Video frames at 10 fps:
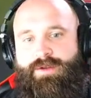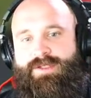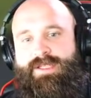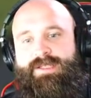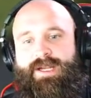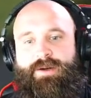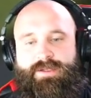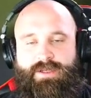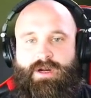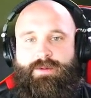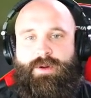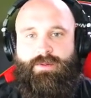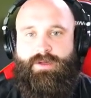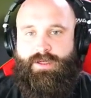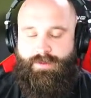things that I always talk about
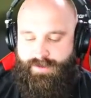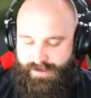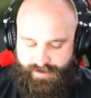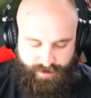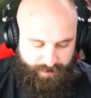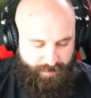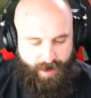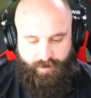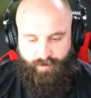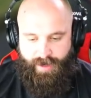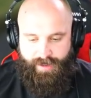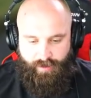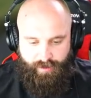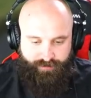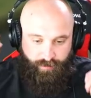when it comes to any type of mountain
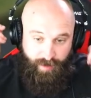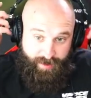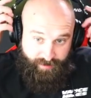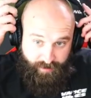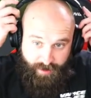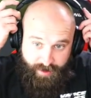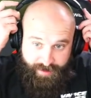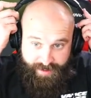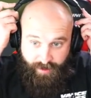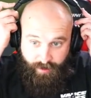riding or even riding here